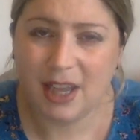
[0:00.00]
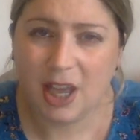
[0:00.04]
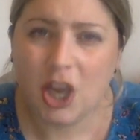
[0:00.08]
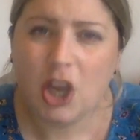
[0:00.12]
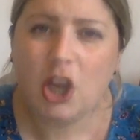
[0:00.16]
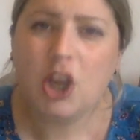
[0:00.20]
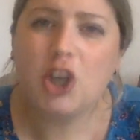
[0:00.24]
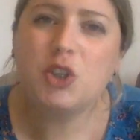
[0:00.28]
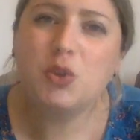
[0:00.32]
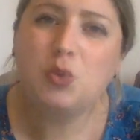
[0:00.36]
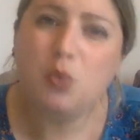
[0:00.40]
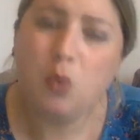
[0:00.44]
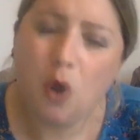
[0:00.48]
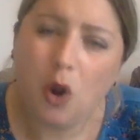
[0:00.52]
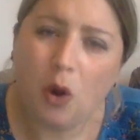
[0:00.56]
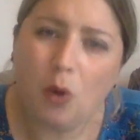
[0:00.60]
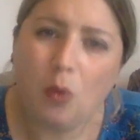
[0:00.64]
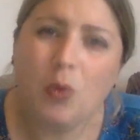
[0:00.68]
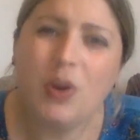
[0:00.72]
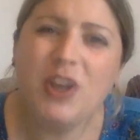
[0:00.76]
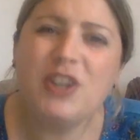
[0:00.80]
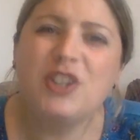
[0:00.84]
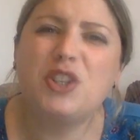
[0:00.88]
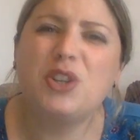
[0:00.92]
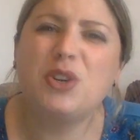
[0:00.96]
Because what
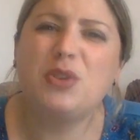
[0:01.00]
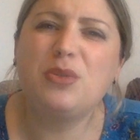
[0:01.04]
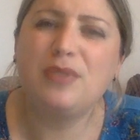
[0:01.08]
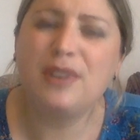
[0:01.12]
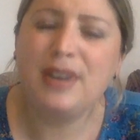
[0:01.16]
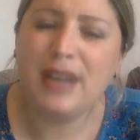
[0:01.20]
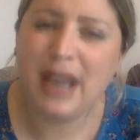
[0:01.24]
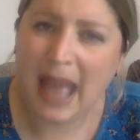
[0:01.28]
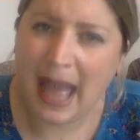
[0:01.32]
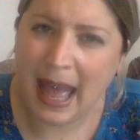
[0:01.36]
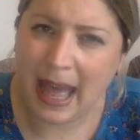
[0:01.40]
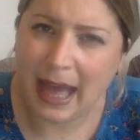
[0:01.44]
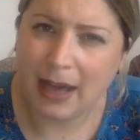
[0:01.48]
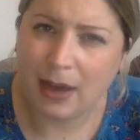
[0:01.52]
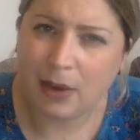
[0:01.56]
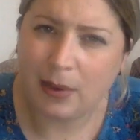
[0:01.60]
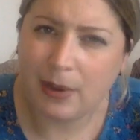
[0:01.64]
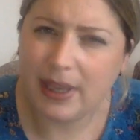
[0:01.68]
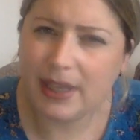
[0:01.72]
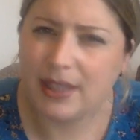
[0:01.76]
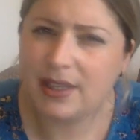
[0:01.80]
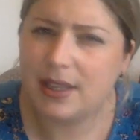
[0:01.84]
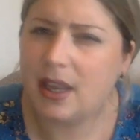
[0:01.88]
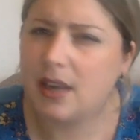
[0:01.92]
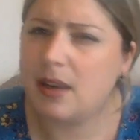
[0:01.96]
we do now
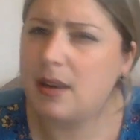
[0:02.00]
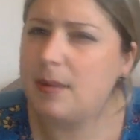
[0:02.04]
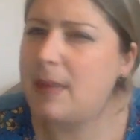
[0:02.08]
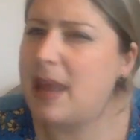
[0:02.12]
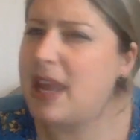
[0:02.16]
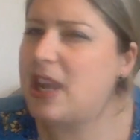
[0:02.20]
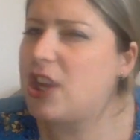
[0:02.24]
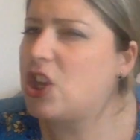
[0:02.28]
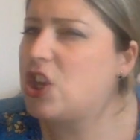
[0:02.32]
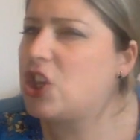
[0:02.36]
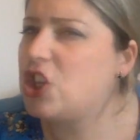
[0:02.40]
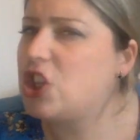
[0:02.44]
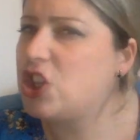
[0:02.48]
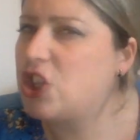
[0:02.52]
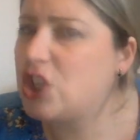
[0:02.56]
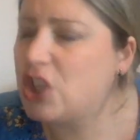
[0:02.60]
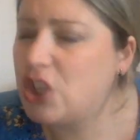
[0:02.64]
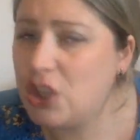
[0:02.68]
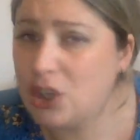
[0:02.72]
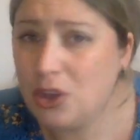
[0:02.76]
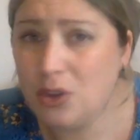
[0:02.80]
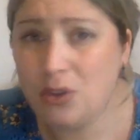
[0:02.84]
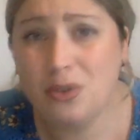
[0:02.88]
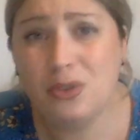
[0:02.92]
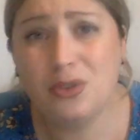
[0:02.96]
is going to make a
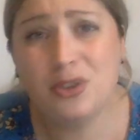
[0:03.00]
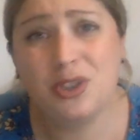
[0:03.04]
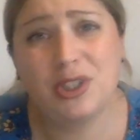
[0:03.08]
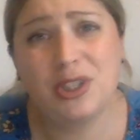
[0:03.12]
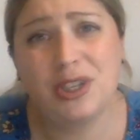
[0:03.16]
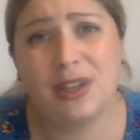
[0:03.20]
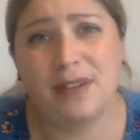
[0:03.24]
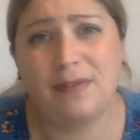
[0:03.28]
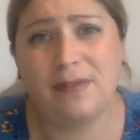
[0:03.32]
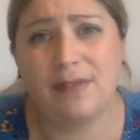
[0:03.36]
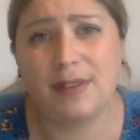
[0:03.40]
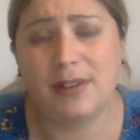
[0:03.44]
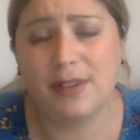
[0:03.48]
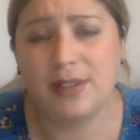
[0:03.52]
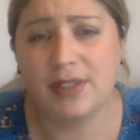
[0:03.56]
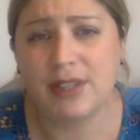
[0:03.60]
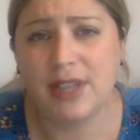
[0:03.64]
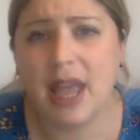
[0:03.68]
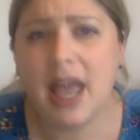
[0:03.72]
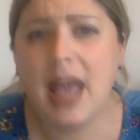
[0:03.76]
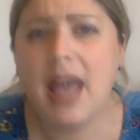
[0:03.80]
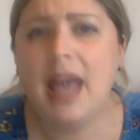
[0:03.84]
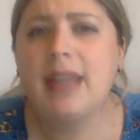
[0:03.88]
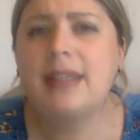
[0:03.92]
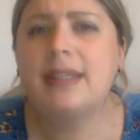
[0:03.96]
huge difference
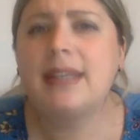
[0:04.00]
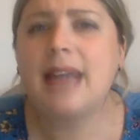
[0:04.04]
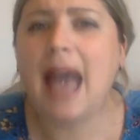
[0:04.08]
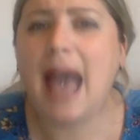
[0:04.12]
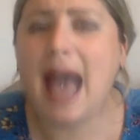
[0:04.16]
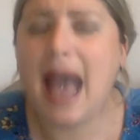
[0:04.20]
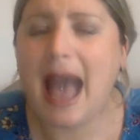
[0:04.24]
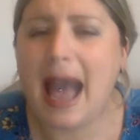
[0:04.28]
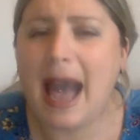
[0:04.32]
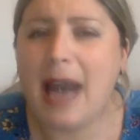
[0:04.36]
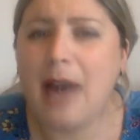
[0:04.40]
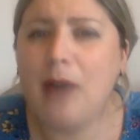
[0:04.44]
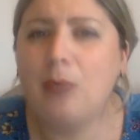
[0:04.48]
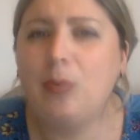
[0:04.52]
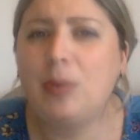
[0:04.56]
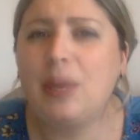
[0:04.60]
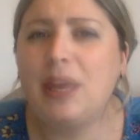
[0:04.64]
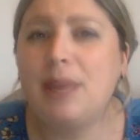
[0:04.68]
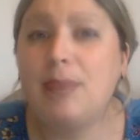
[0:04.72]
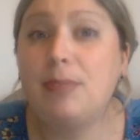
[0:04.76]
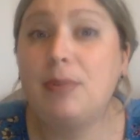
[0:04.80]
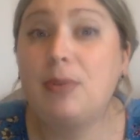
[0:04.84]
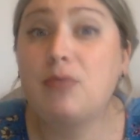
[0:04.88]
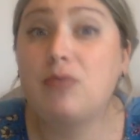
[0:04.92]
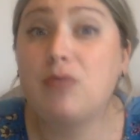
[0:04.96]
to how
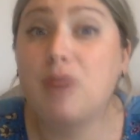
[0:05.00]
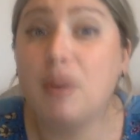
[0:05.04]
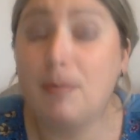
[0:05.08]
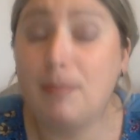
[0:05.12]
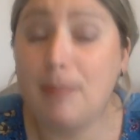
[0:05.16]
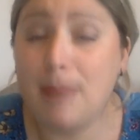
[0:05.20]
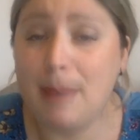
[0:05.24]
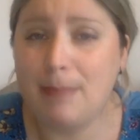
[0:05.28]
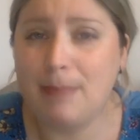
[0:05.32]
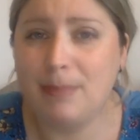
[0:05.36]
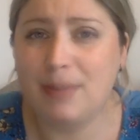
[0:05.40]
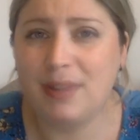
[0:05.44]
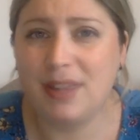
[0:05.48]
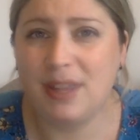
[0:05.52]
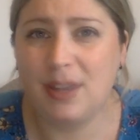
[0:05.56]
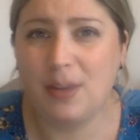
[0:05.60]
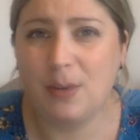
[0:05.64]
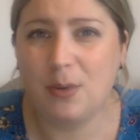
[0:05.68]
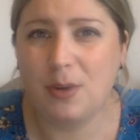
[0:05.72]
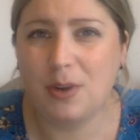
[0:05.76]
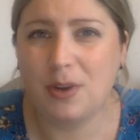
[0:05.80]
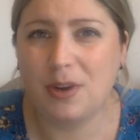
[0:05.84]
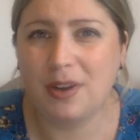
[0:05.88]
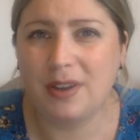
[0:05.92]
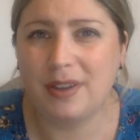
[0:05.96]
people remember the
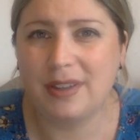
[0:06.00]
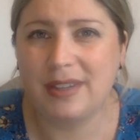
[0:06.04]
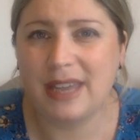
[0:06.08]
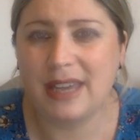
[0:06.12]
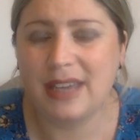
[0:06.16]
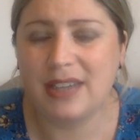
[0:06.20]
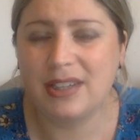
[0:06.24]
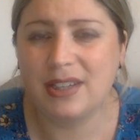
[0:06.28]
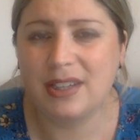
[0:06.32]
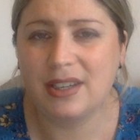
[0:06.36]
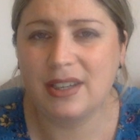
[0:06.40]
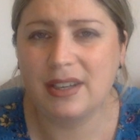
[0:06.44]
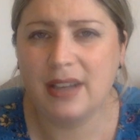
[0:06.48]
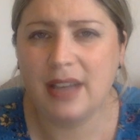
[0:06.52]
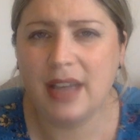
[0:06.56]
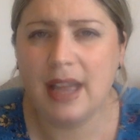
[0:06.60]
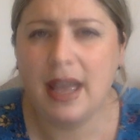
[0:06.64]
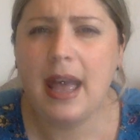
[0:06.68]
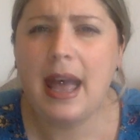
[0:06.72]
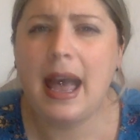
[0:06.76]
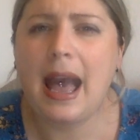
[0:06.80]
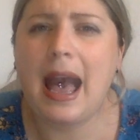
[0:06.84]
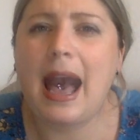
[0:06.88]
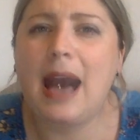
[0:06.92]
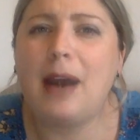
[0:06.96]
organisation,
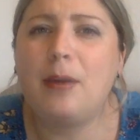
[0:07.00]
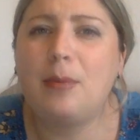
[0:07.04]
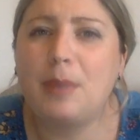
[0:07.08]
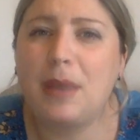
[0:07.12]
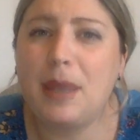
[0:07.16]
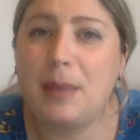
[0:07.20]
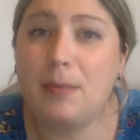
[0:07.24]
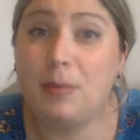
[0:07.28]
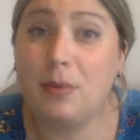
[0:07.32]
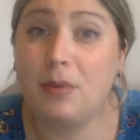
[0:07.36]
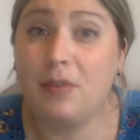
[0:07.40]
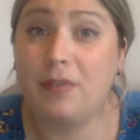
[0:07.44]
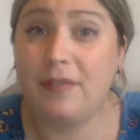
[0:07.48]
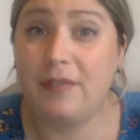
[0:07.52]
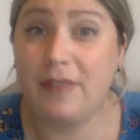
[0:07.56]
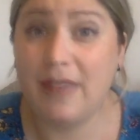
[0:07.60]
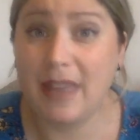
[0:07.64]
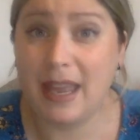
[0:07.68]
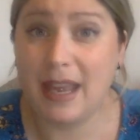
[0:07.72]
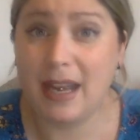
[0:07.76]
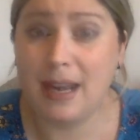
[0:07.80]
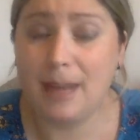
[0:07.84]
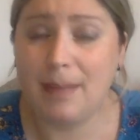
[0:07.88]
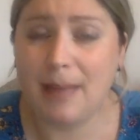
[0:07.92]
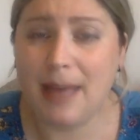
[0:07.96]
how people
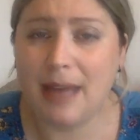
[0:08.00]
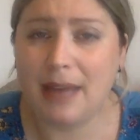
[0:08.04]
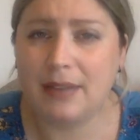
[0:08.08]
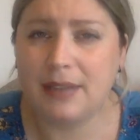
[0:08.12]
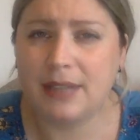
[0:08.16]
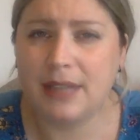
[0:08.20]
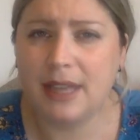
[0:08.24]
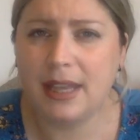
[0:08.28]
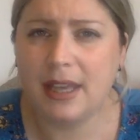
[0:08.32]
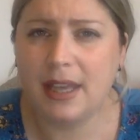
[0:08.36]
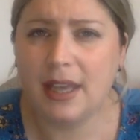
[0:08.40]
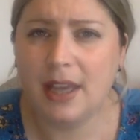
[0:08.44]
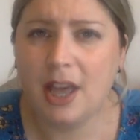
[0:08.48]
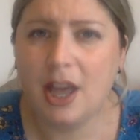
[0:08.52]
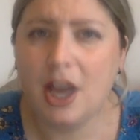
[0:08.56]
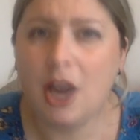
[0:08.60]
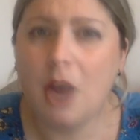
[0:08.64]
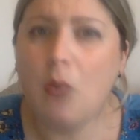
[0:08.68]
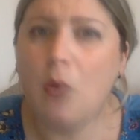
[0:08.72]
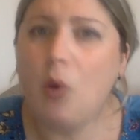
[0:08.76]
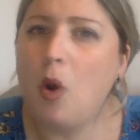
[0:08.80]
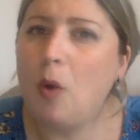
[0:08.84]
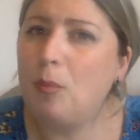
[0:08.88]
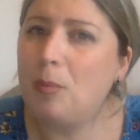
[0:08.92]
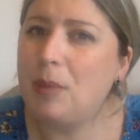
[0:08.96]
feel about it,
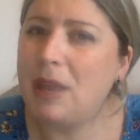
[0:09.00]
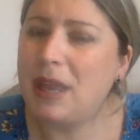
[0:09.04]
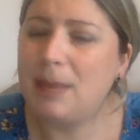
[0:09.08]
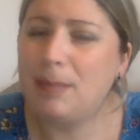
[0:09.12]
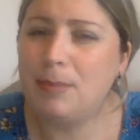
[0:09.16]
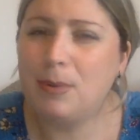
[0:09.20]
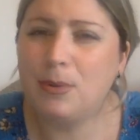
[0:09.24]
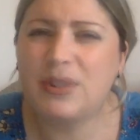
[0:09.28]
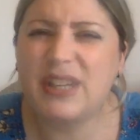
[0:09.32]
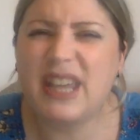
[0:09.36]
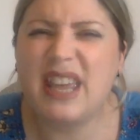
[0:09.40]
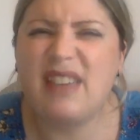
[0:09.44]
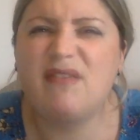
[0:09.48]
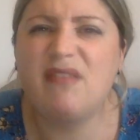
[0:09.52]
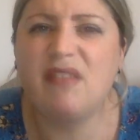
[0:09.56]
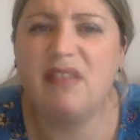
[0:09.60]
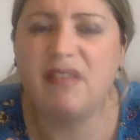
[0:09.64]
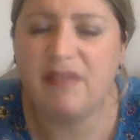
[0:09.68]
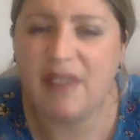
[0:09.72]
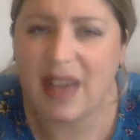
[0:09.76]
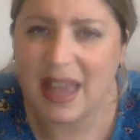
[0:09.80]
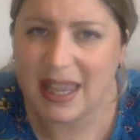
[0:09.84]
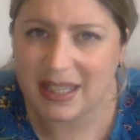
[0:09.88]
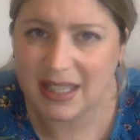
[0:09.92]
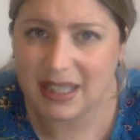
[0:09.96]
what people's
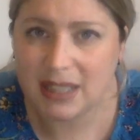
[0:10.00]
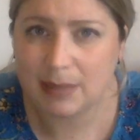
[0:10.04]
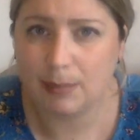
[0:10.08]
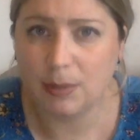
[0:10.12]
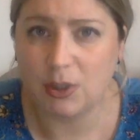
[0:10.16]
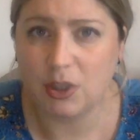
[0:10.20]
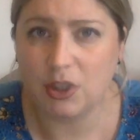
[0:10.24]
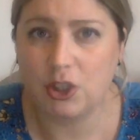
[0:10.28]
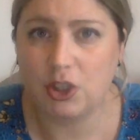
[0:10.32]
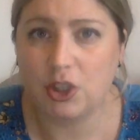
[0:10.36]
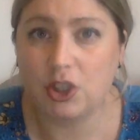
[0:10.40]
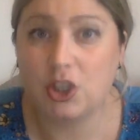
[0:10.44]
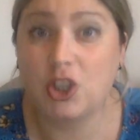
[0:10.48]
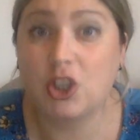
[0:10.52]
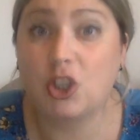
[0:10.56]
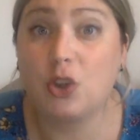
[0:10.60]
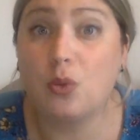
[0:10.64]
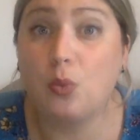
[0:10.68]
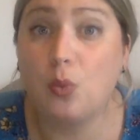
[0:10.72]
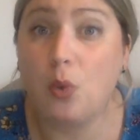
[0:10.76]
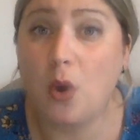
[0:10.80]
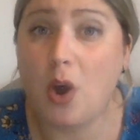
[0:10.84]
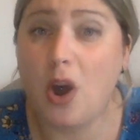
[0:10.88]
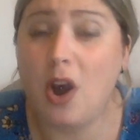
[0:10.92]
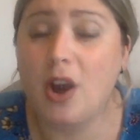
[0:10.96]
investment to the
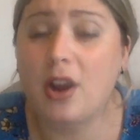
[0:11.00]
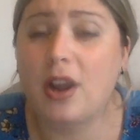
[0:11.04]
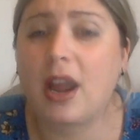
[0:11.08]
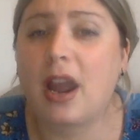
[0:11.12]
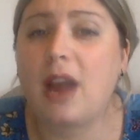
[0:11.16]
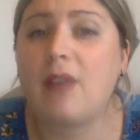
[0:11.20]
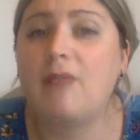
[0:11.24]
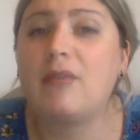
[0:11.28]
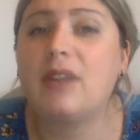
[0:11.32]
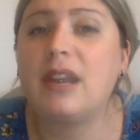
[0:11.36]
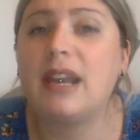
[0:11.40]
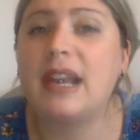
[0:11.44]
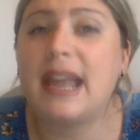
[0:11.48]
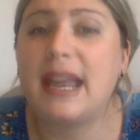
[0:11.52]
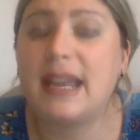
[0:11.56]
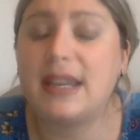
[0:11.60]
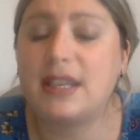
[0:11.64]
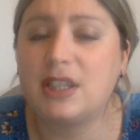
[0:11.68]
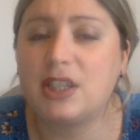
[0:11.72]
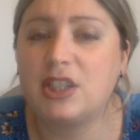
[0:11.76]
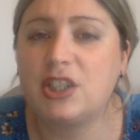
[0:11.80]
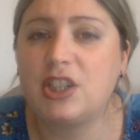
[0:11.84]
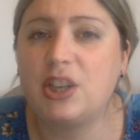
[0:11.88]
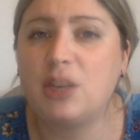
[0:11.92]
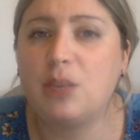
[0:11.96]
work and
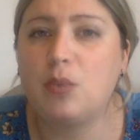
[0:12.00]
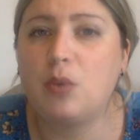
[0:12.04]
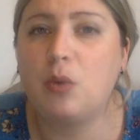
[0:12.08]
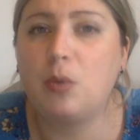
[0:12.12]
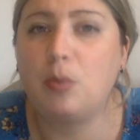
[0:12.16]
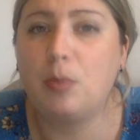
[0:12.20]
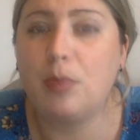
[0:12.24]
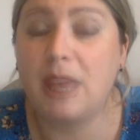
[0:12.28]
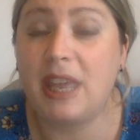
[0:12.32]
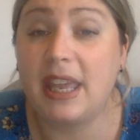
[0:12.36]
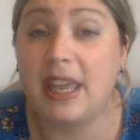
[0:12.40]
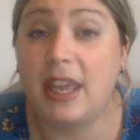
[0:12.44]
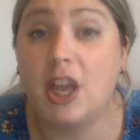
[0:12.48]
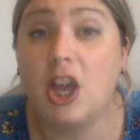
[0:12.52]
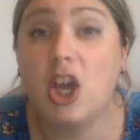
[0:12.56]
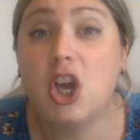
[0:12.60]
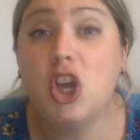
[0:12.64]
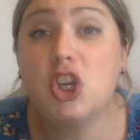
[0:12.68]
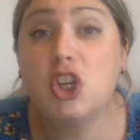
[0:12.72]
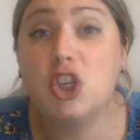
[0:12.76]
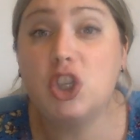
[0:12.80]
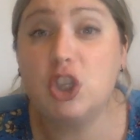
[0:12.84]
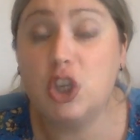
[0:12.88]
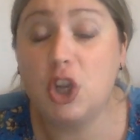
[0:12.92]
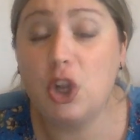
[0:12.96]
relationship will be
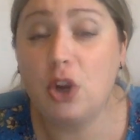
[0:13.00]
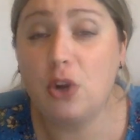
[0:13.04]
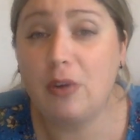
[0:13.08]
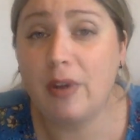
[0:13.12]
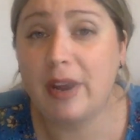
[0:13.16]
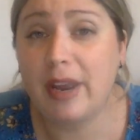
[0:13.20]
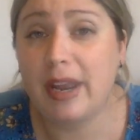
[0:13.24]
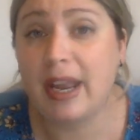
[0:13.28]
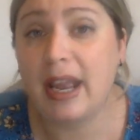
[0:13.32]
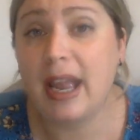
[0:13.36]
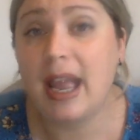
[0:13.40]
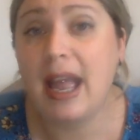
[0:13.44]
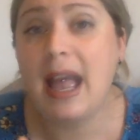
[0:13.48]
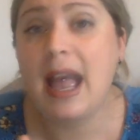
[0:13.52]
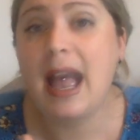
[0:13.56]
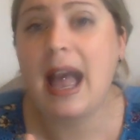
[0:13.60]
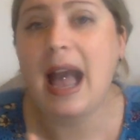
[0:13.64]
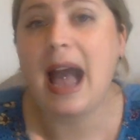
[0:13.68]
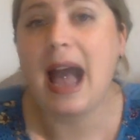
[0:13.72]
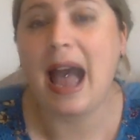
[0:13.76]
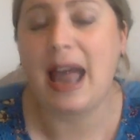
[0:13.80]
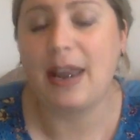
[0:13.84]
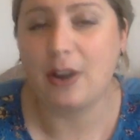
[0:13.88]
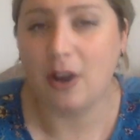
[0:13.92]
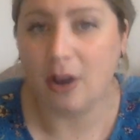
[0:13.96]
during
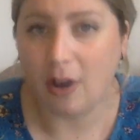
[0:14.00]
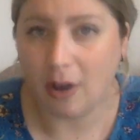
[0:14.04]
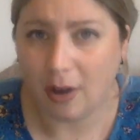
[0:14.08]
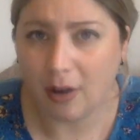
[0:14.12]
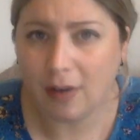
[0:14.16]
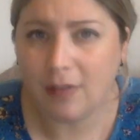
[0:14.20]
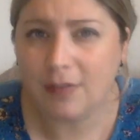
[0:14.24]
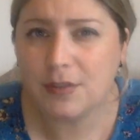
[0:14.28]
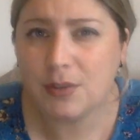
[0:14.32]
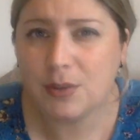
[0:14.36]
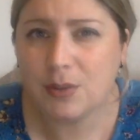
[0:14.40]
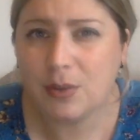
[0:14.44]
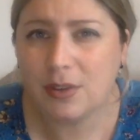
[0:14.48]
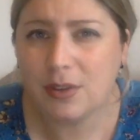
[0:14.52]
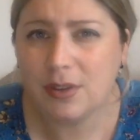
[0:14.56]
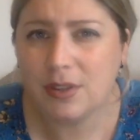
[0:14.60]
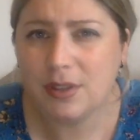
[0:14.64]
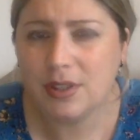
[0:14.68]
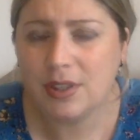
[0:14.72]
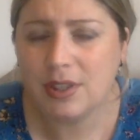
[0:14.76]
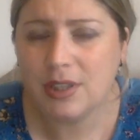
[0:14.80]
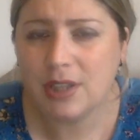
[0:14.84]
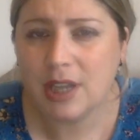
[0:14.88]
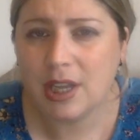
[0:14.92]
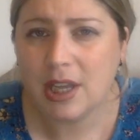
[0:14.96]
and
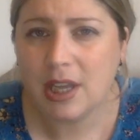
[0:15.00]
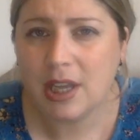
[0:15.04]
afterwards.